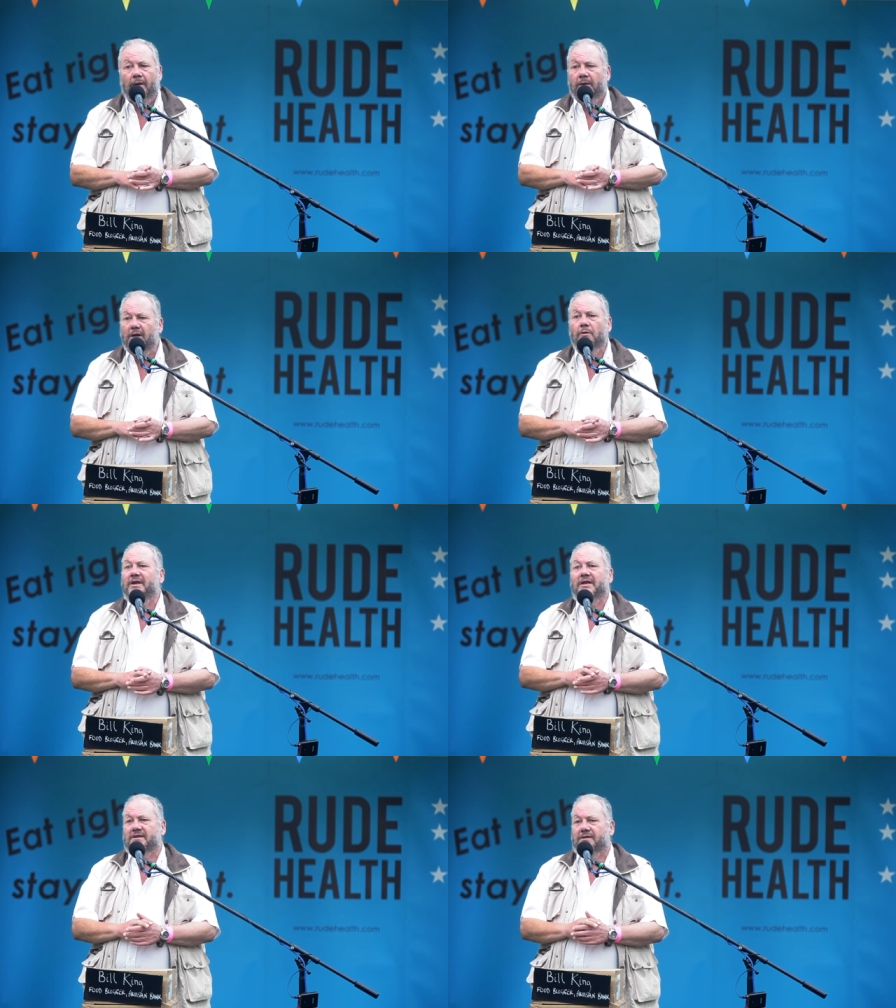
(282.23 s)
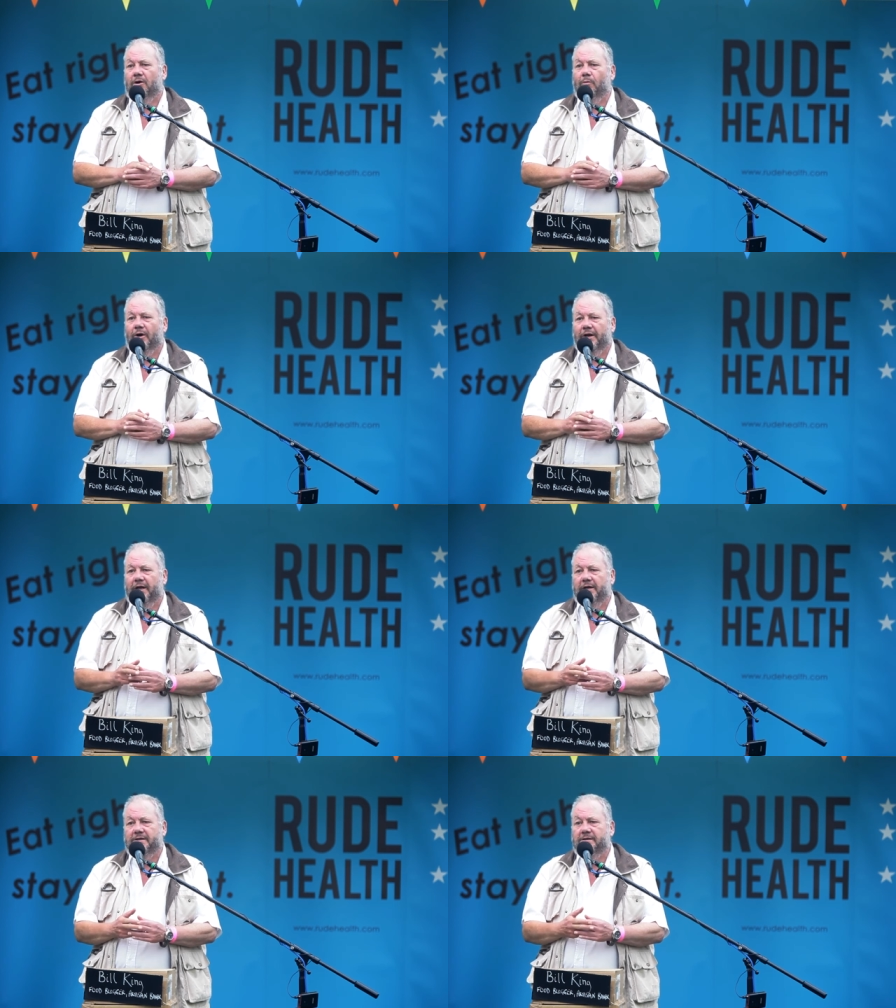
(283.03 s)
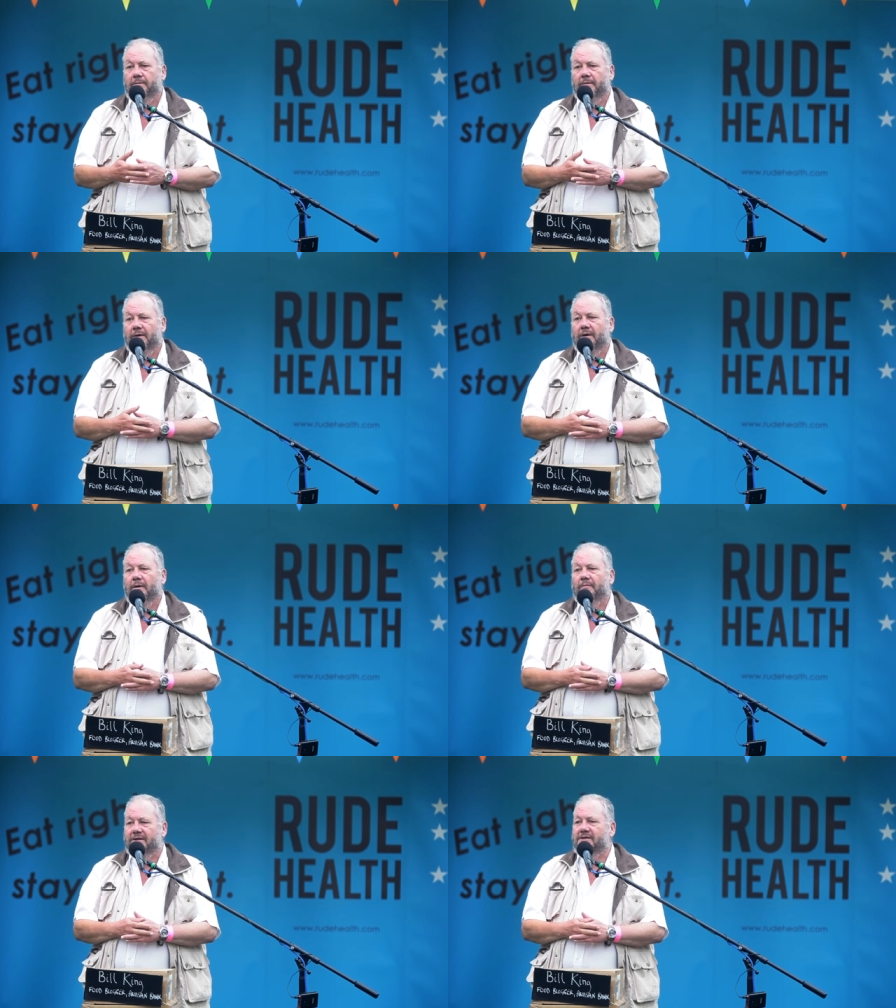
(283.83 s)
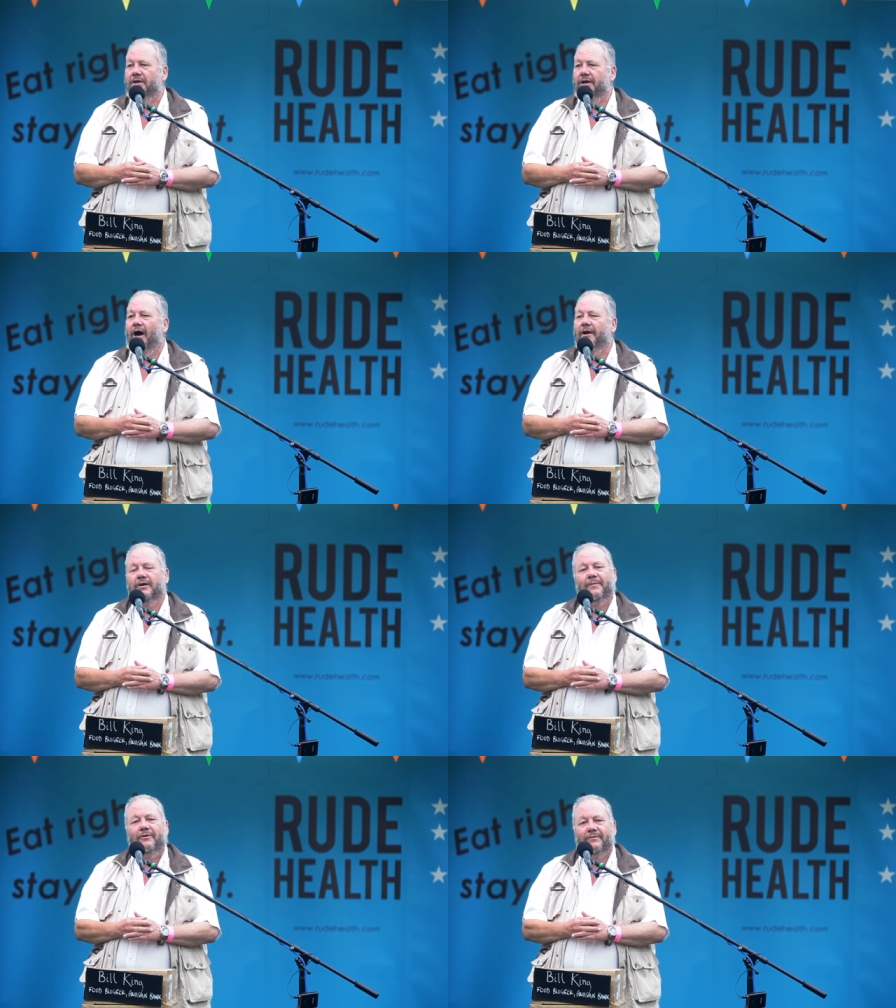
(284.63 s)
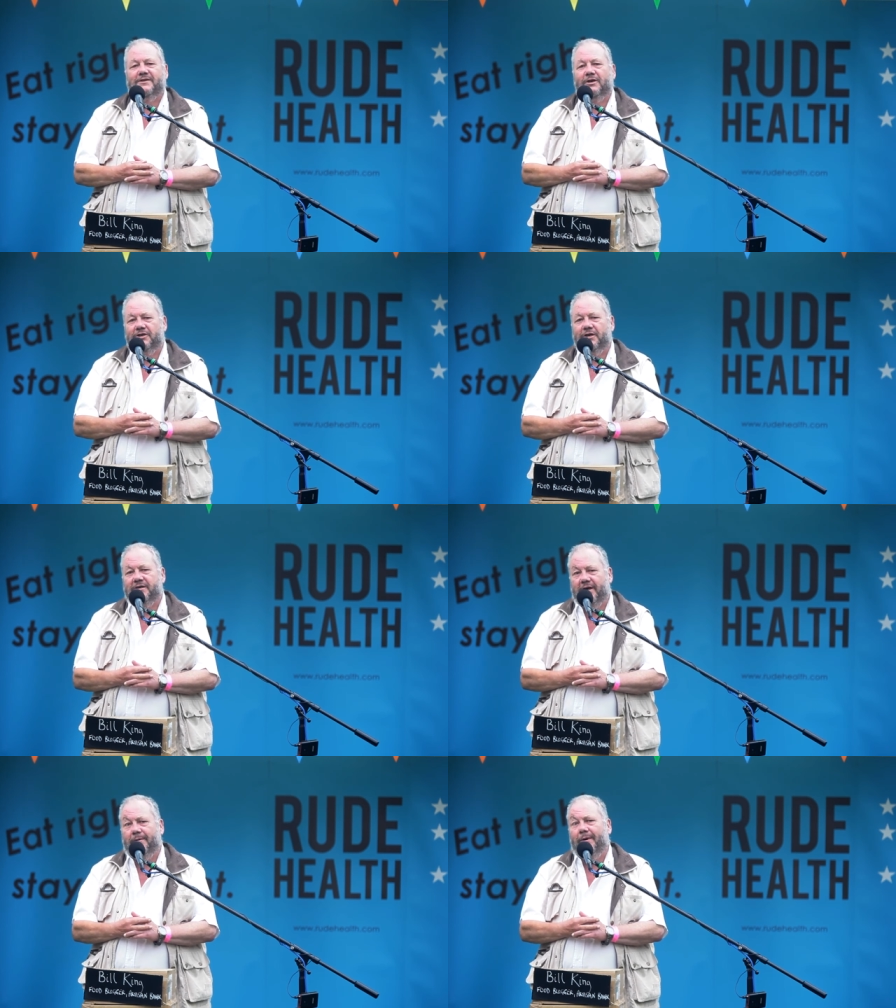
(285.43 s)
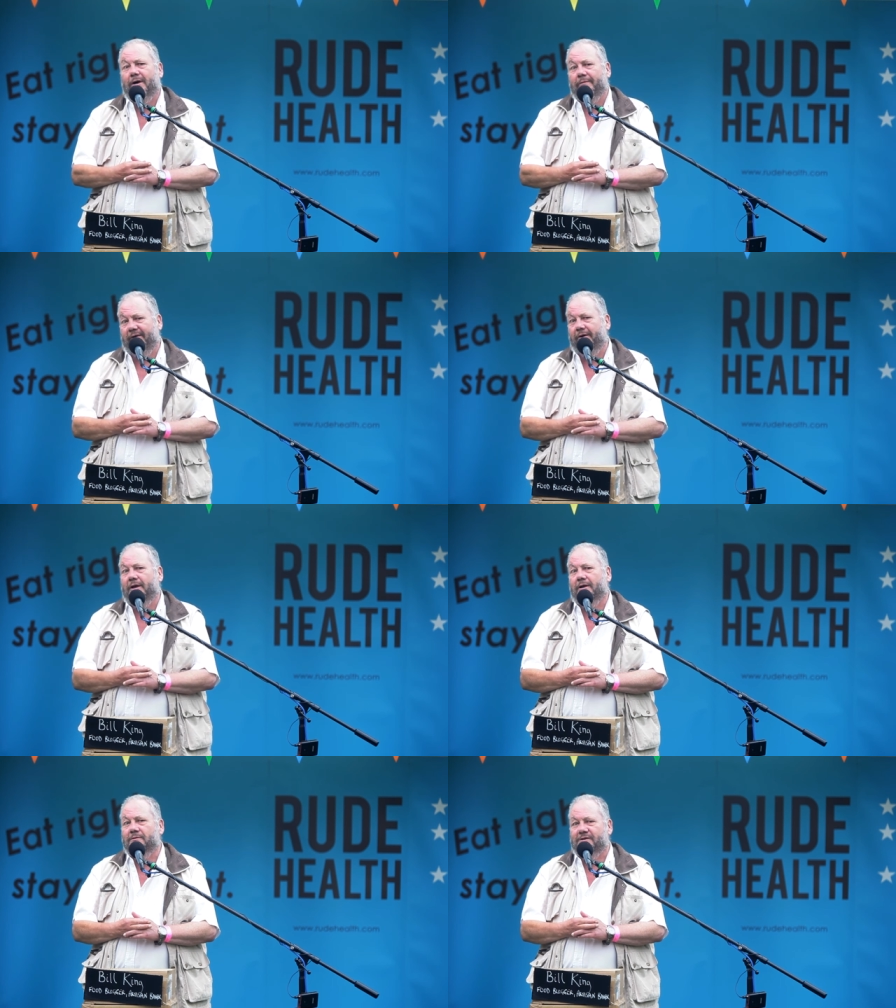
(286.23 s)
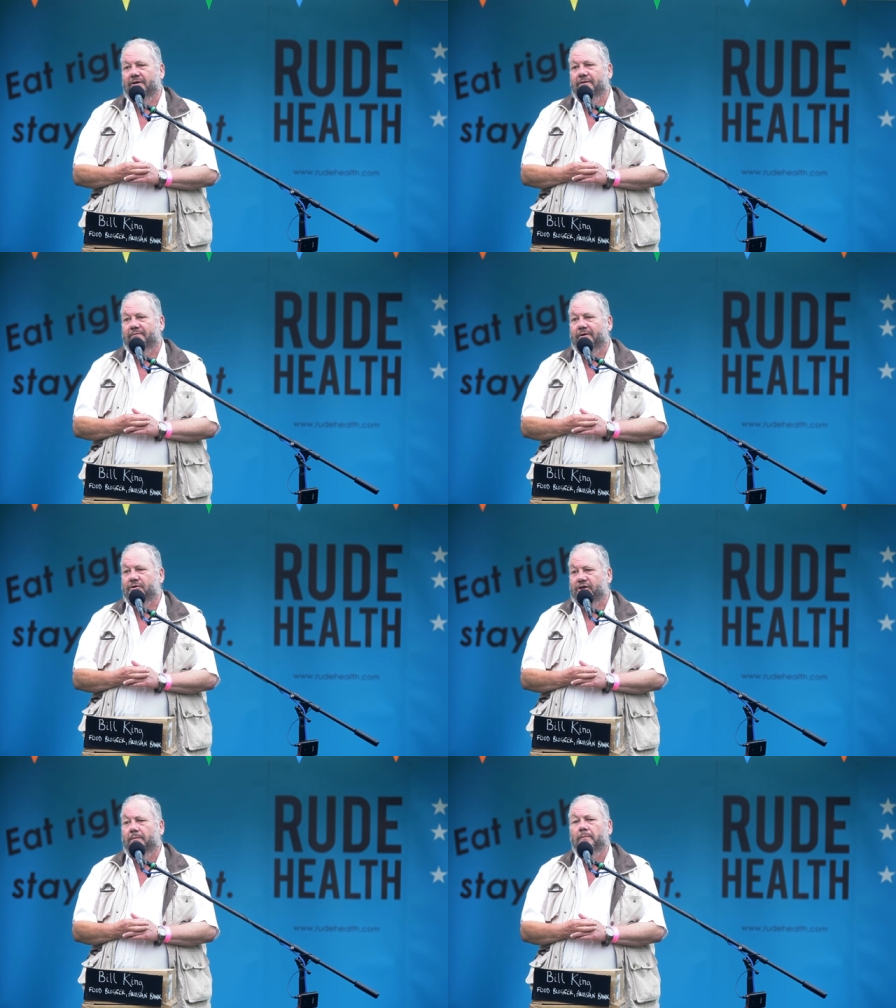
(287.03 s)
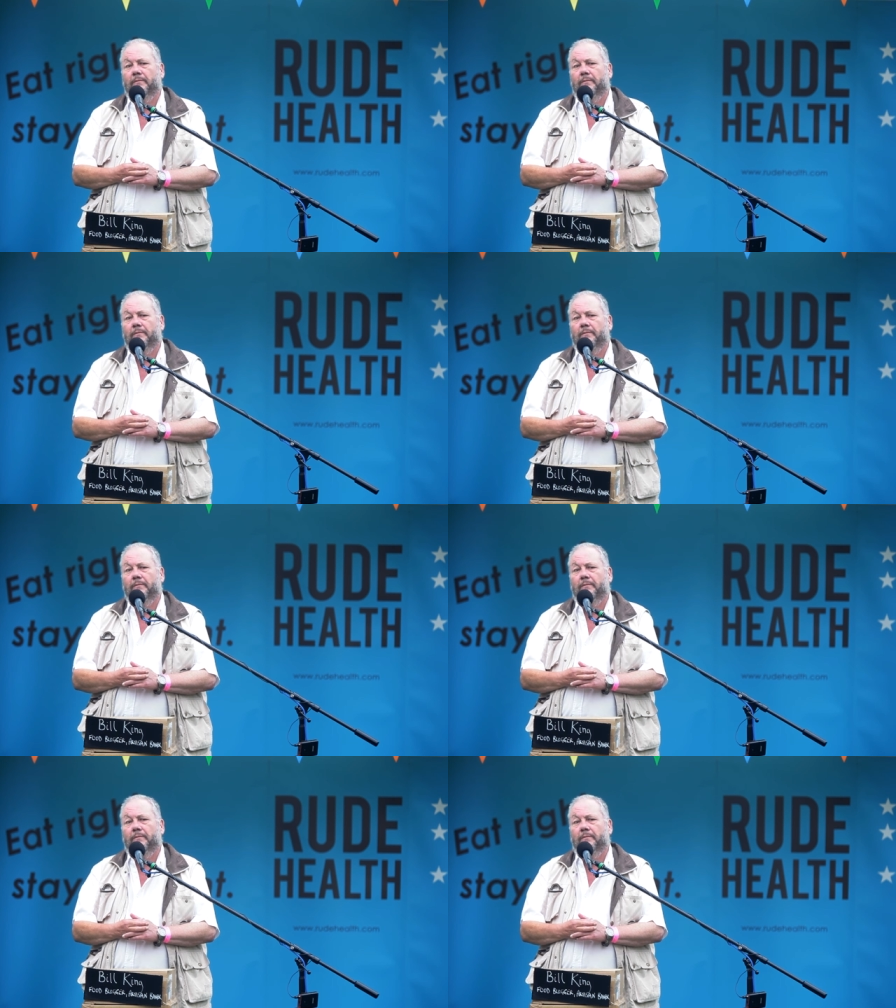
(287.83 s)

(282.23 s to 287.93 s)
Nobody does know what it is, but certainly I'm going to be researching terroir very closely in future.